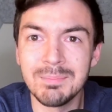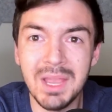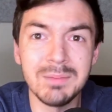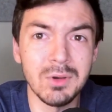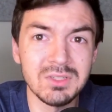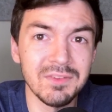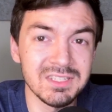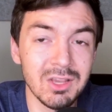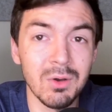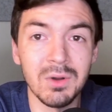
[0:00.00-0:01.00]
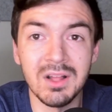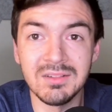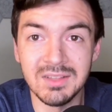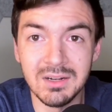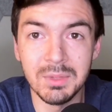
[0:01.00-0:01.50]
made most of us go a
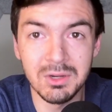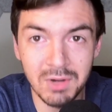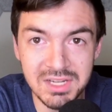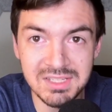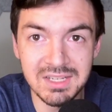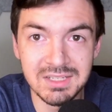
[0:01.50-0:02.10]
little bit crazy.